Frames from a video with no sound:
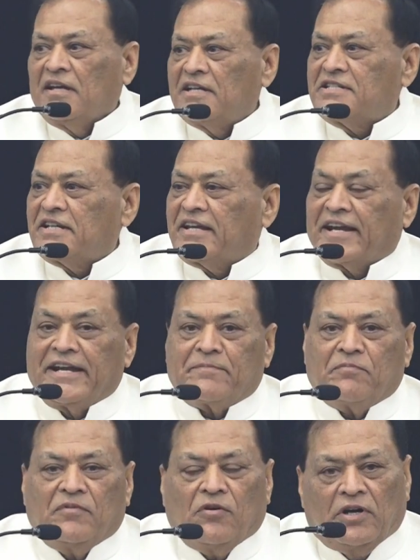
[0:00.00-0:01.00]
it's a
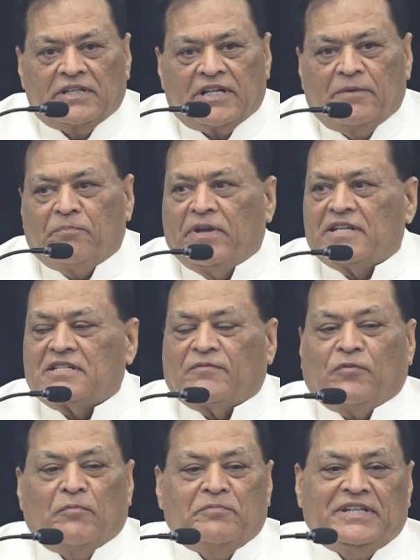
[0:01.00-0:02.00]
great honor and
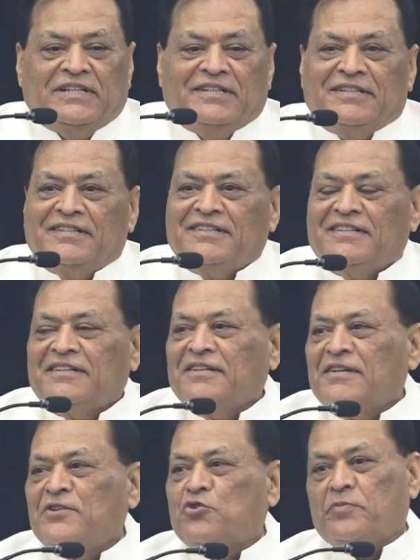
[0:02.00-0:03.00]
pleasure for me
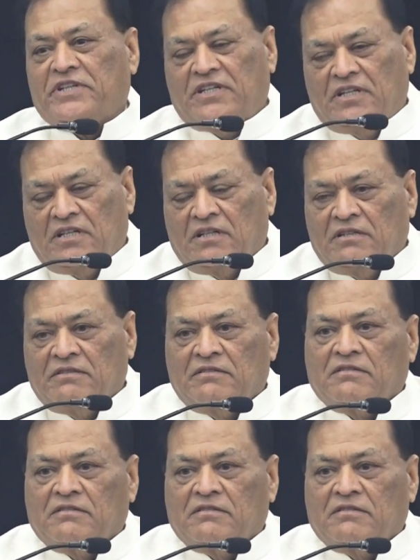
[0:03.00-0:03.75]
to be here.